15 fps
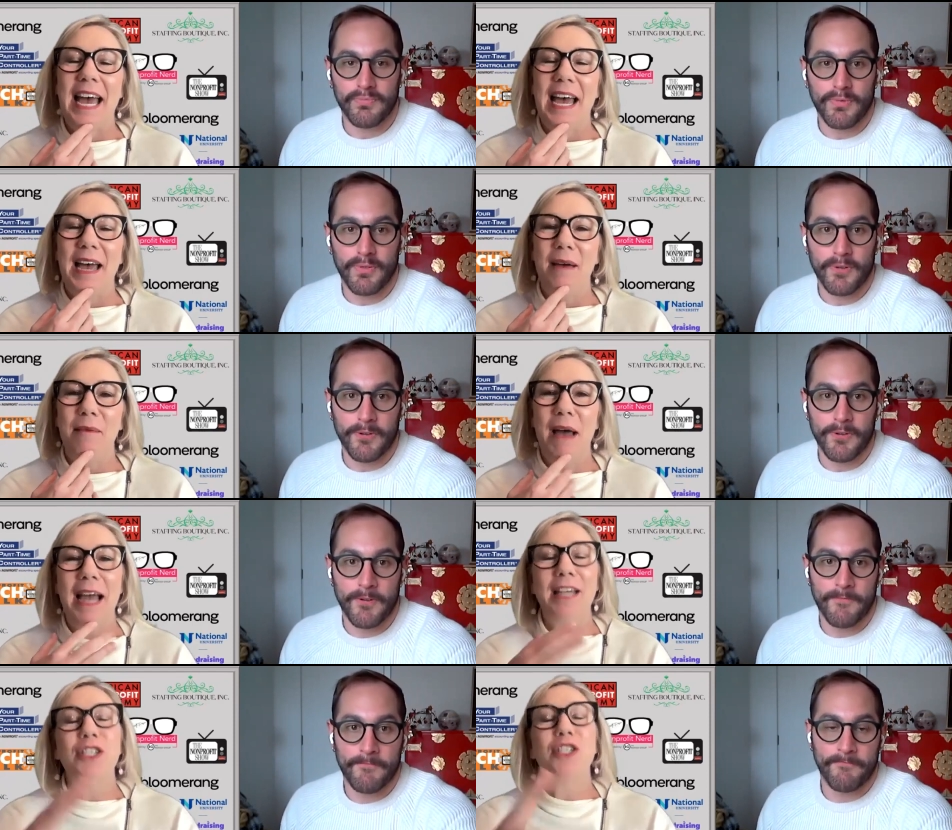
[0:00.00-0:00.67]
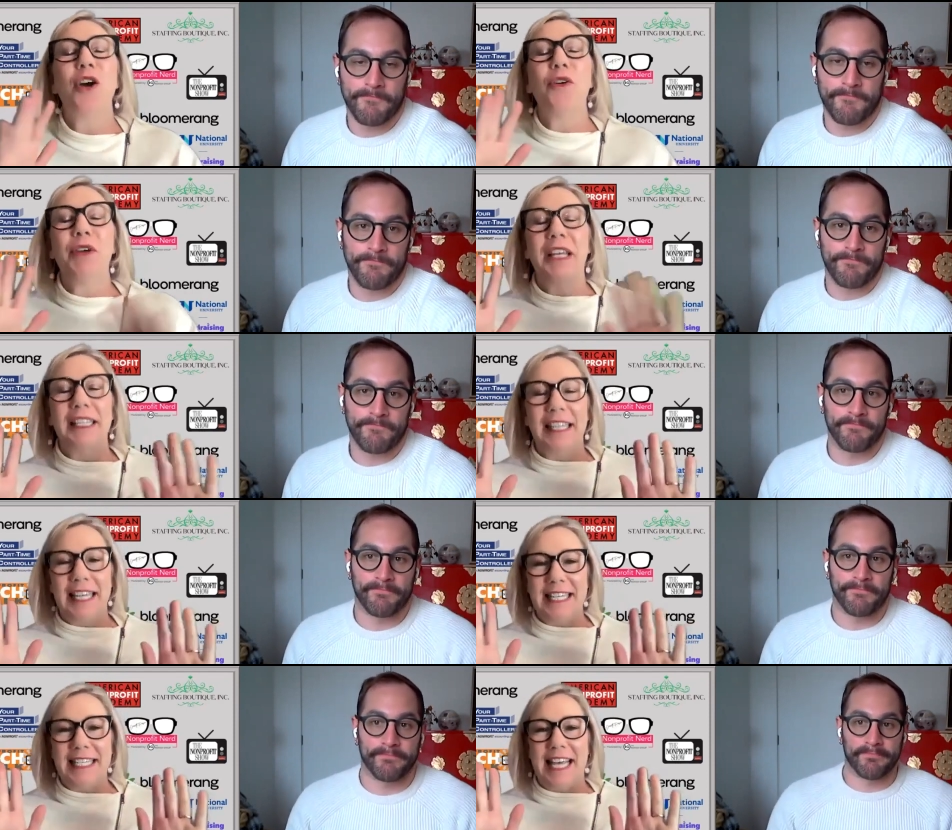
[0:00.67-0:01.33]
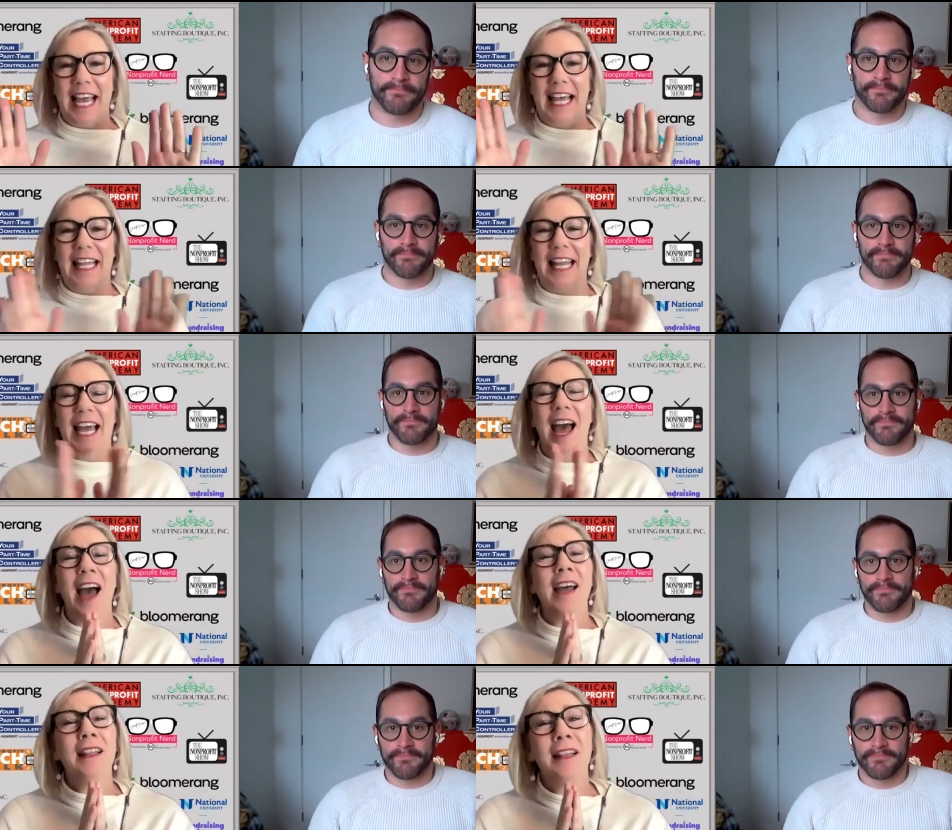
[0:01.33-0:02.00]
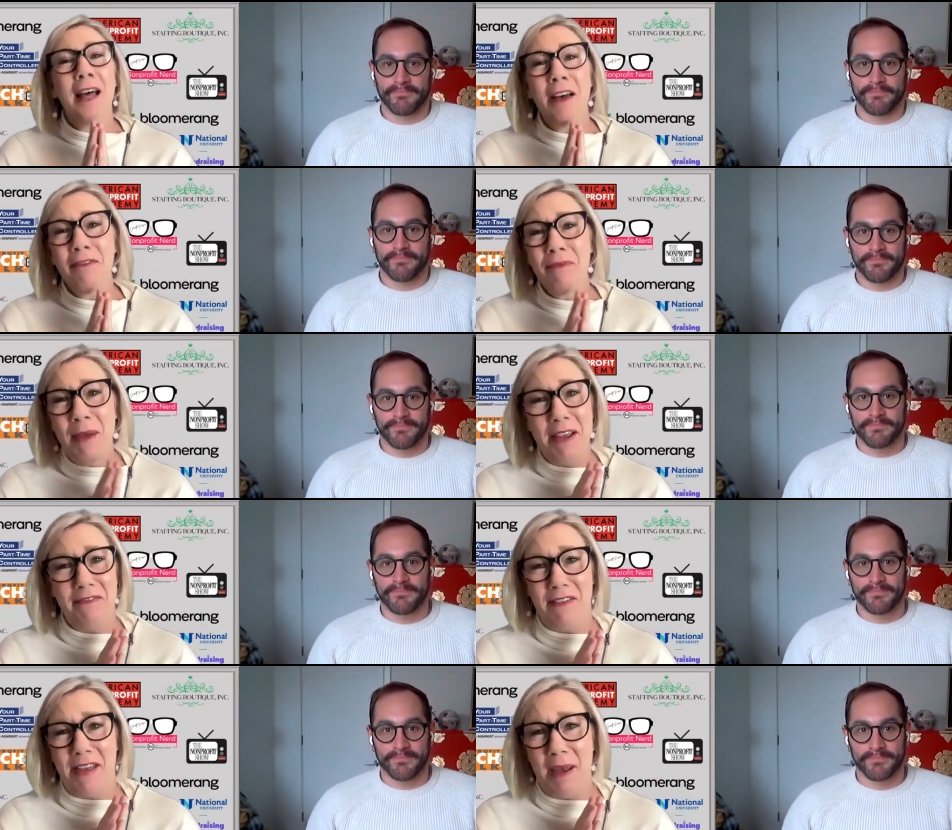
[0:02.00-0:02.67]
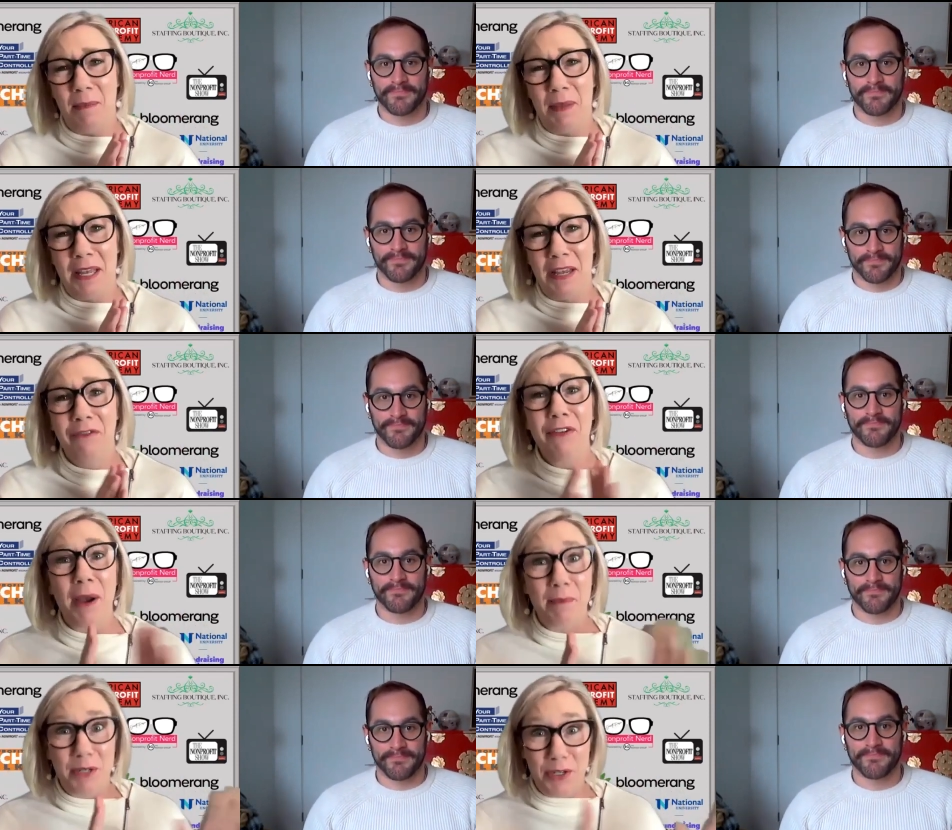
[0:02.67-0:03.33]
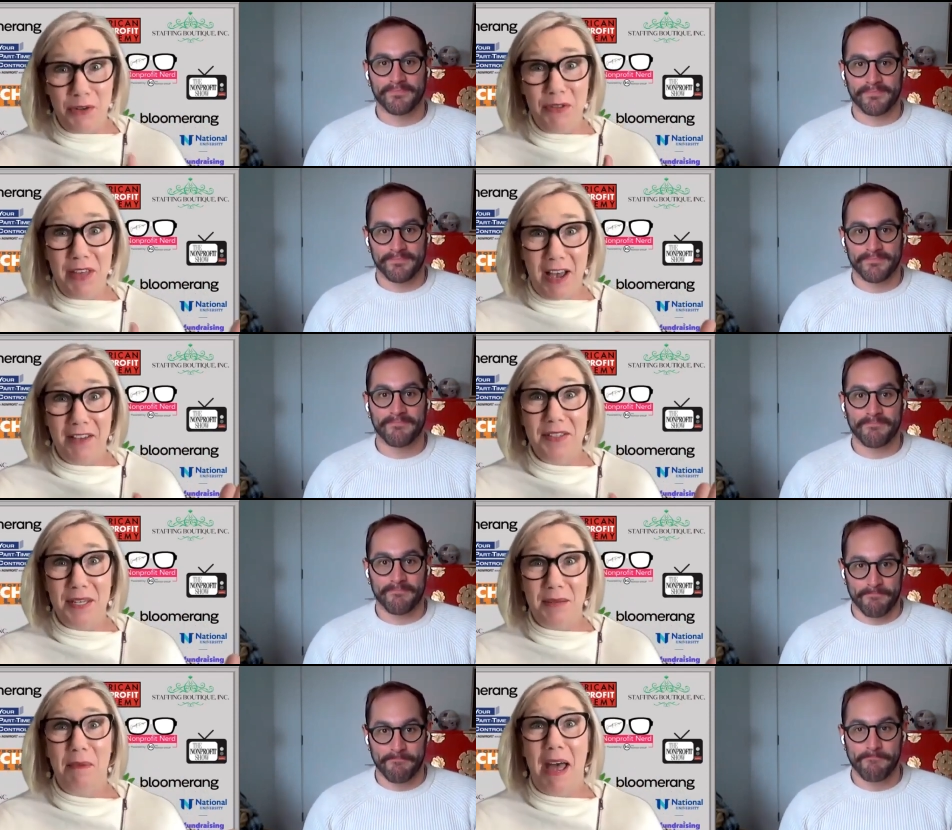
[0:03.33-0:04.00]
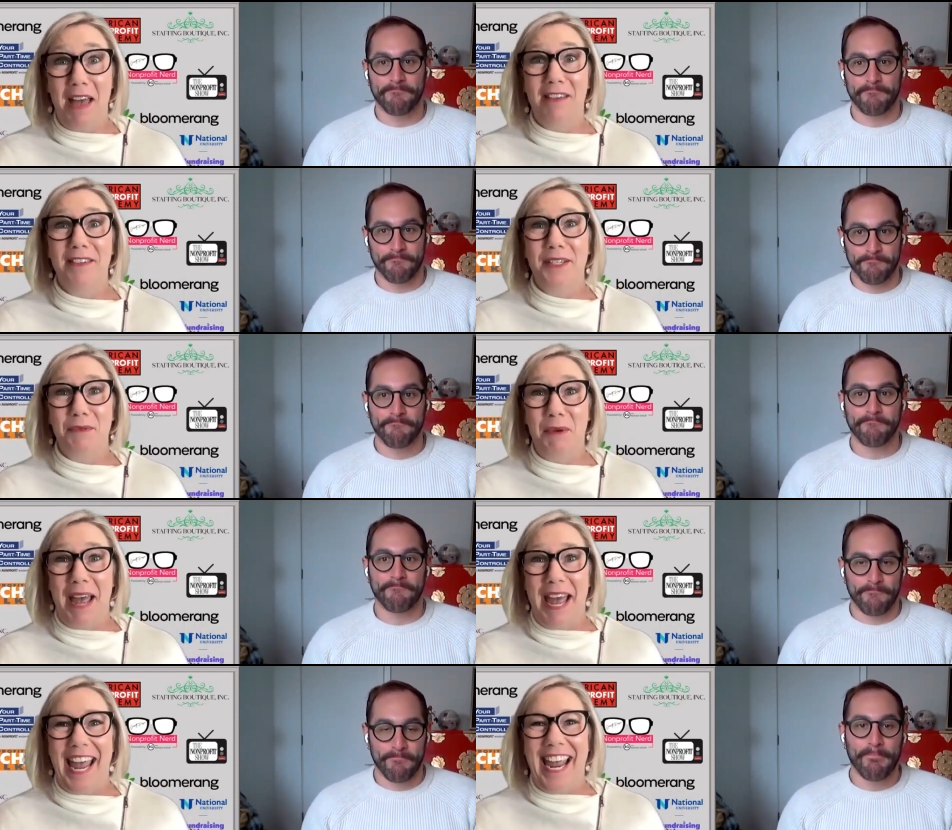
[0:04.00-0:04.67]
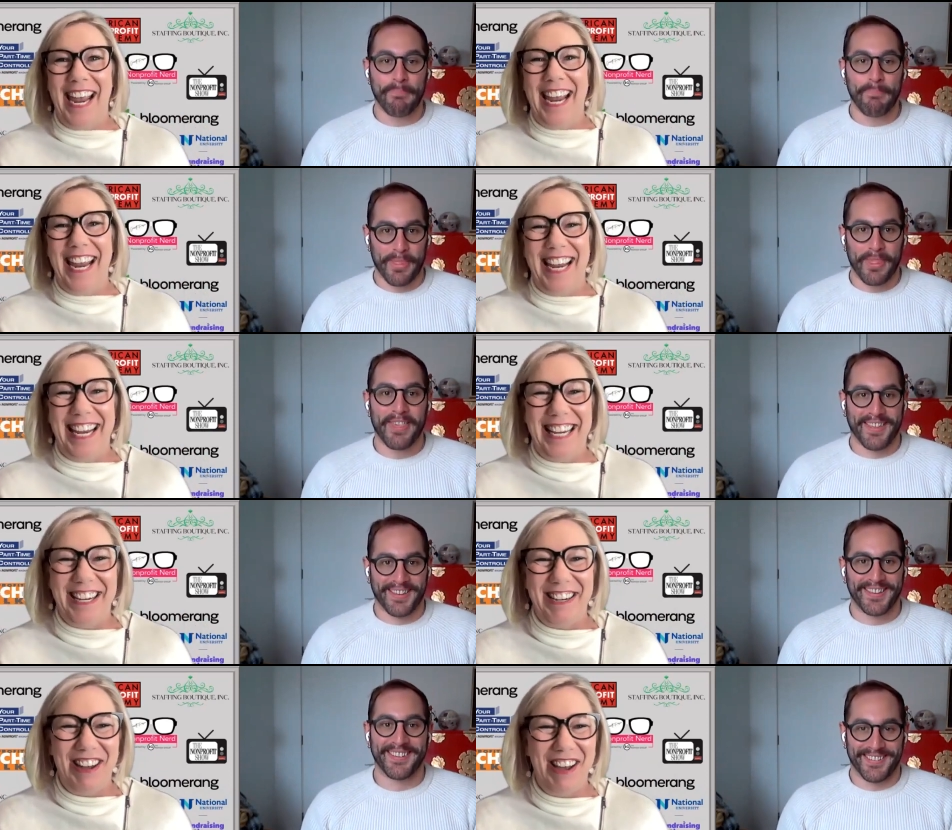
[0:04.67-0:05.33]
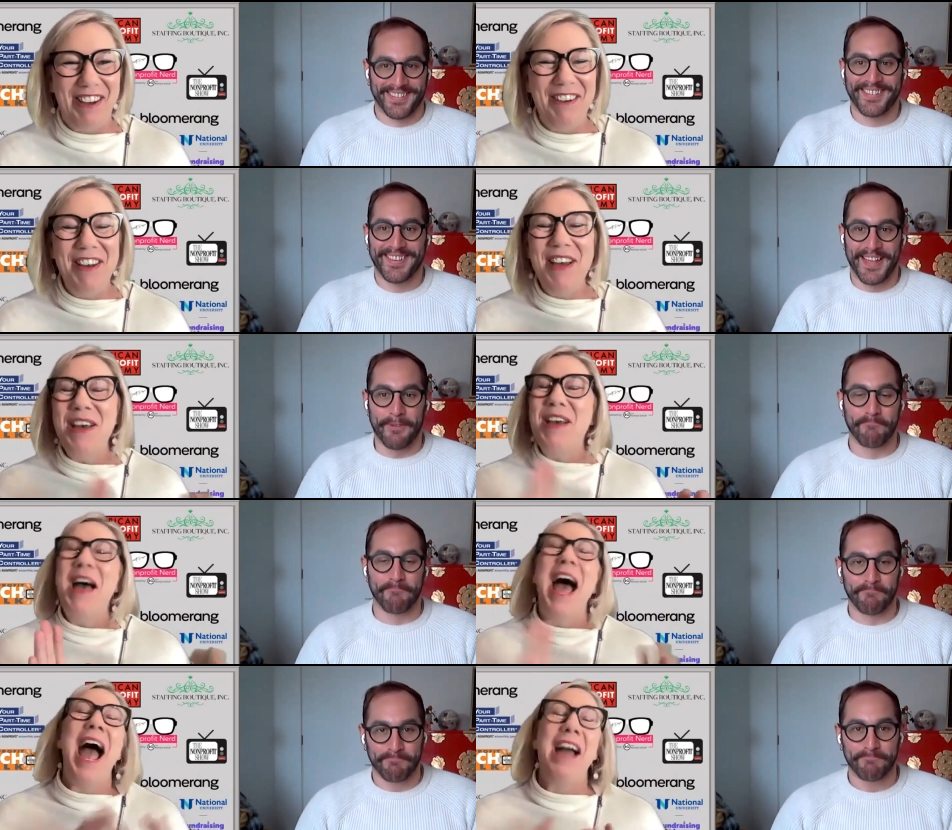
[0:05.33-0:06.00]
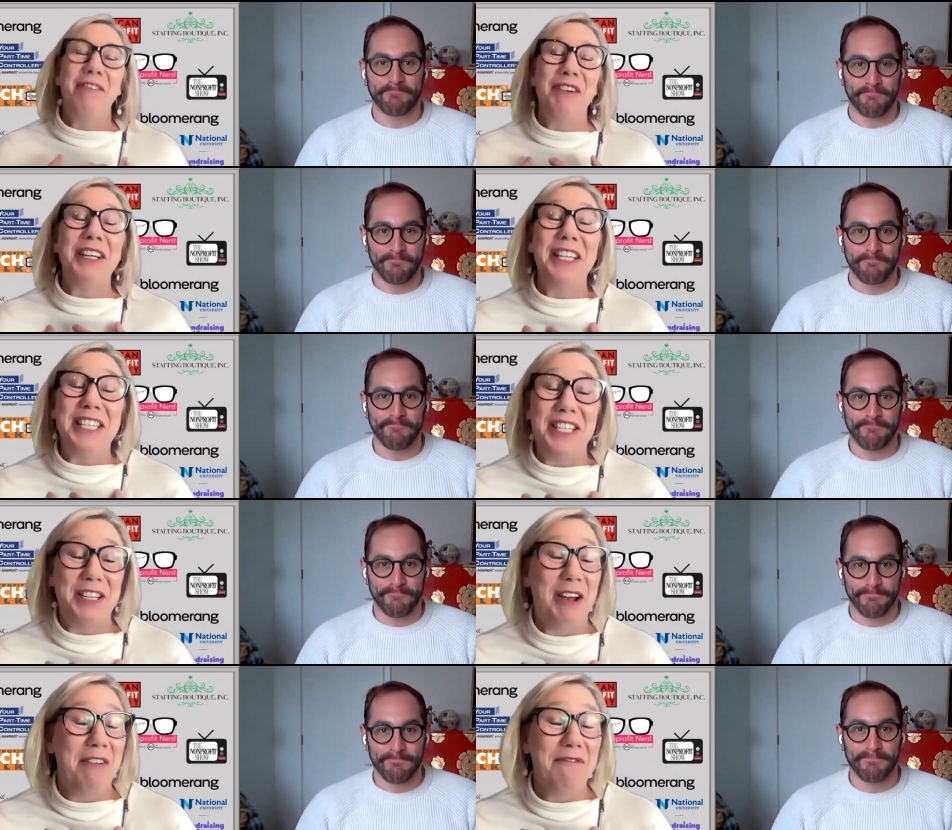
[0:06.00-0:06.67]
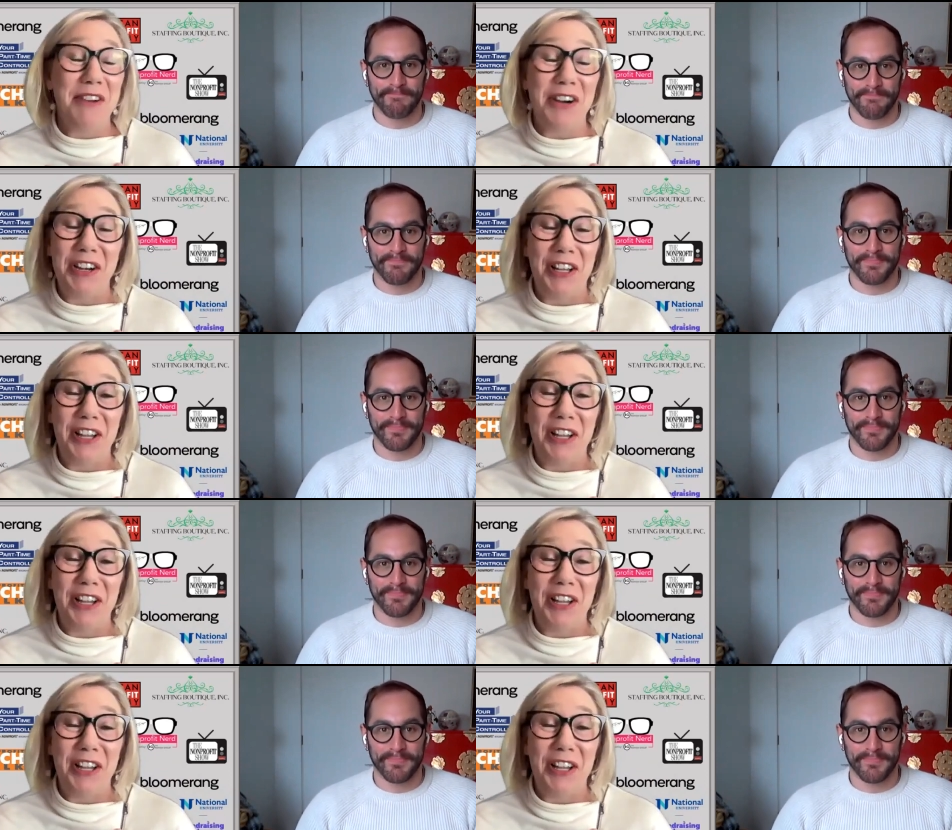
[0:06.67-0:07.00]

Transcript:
Speaker 1: I jokingly say like, I love my family from 2,000 miles away, you know, I really do, very